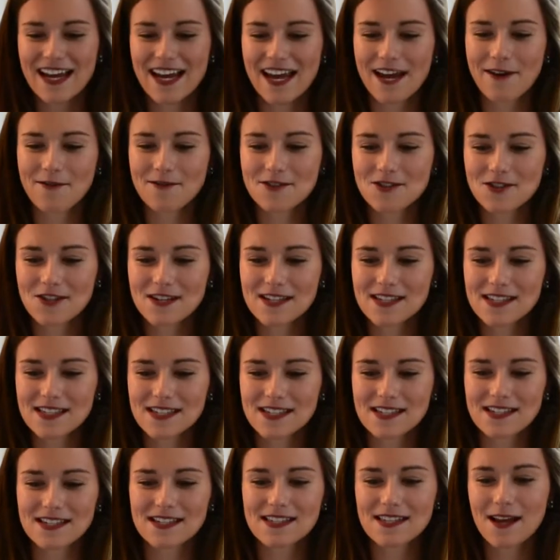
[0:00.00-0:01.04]
It was
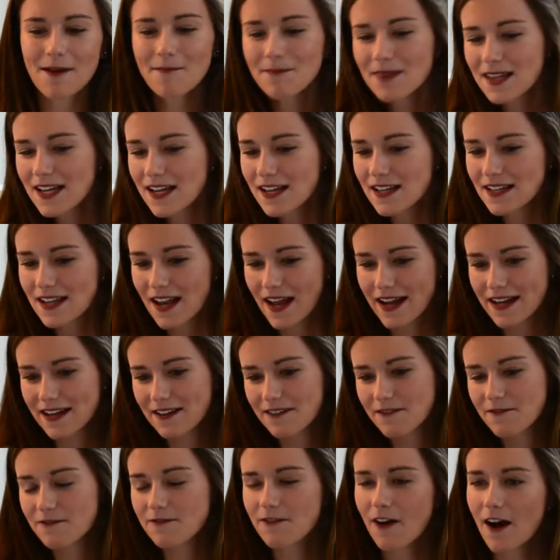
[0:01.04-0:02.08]
just something like
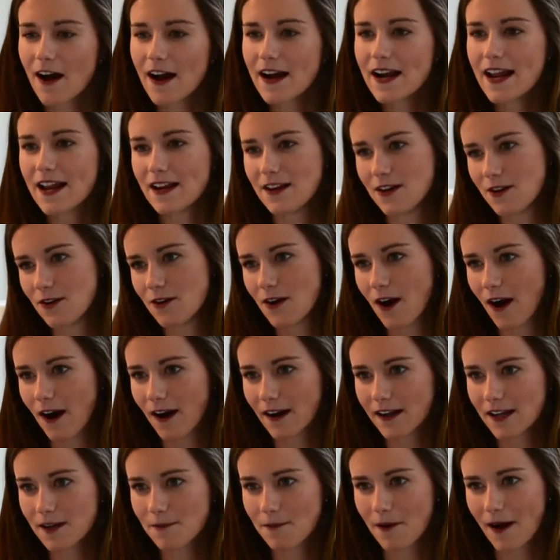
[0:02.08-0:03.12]
fun and new to
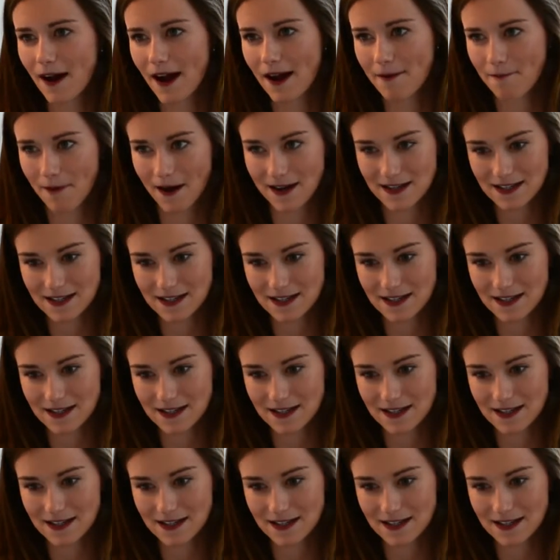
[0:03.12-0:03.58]
occupy my